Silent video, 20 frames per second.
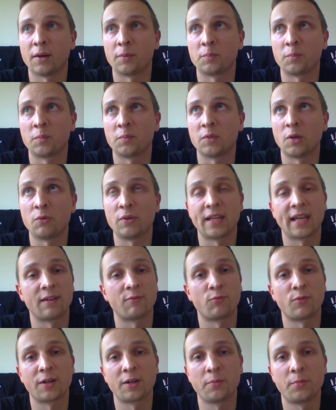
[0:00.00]
Only have
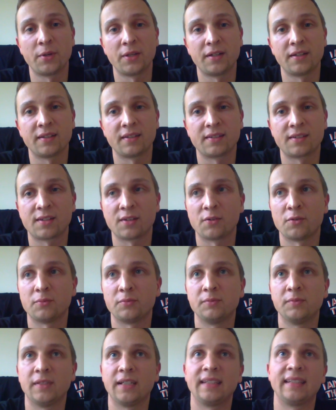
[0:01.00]
one opinion,
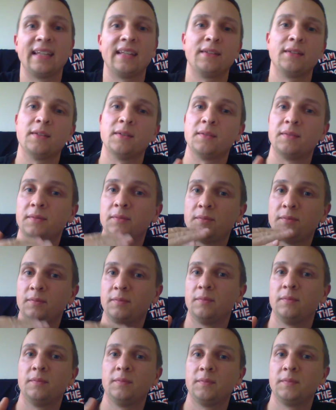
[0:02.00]
and then the
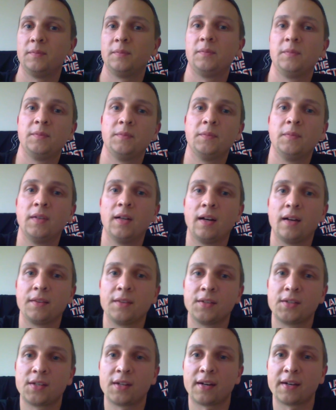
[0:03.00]
other
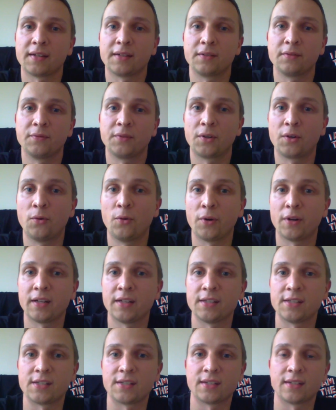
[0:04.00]
side of the coin
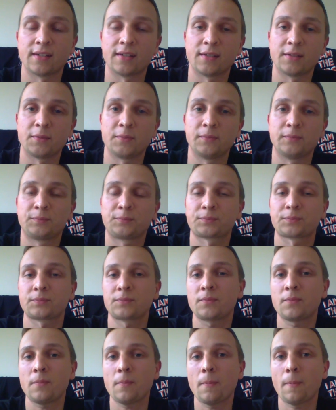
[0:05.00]
is
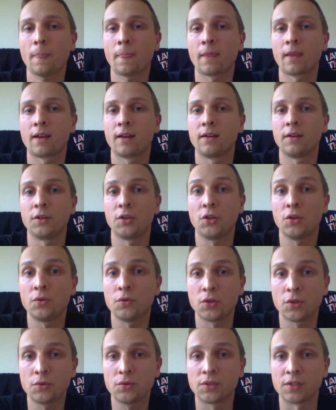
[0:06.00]
you
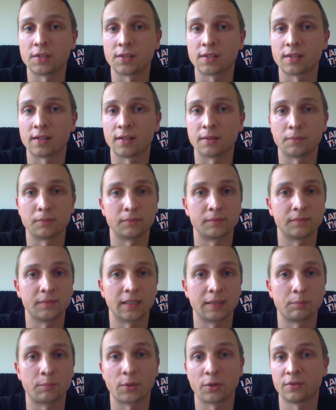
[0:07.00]
users
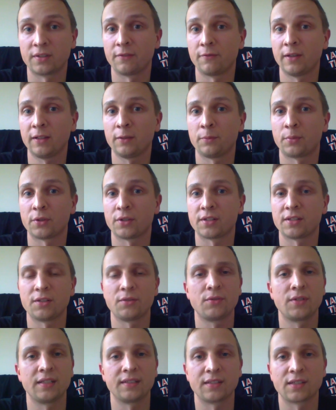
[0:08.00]
and developers
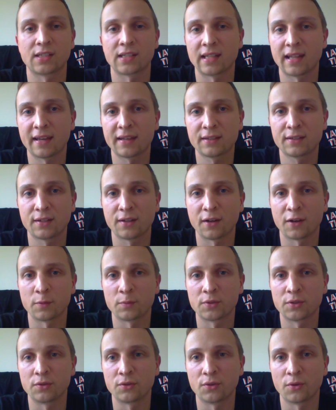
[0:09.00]
using the slang
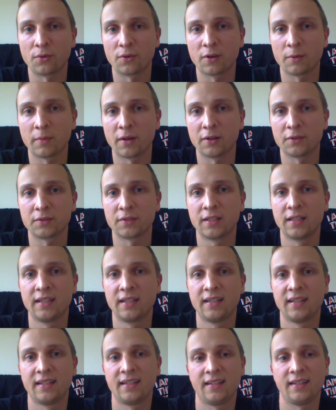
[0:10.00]
terms to talk about
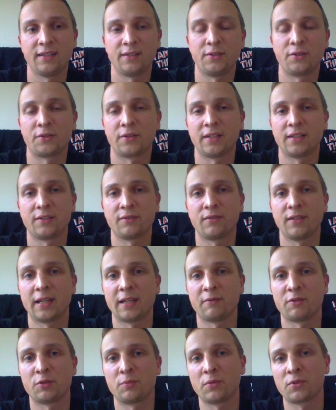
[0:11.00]
in your native
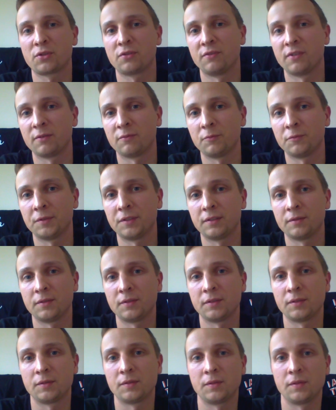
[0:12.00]
language, most of
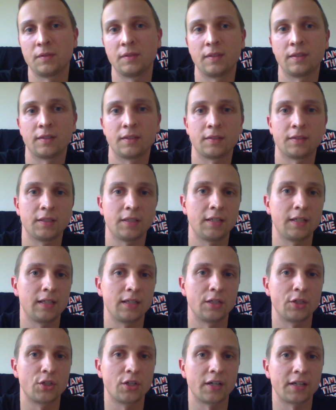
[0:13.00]
them
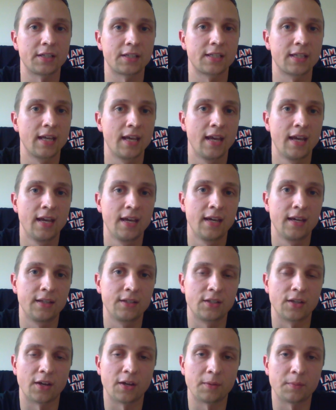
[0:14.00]
Englishized
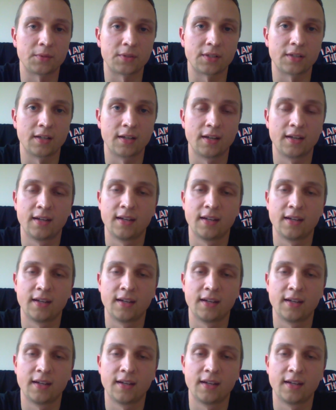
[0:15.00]
terms.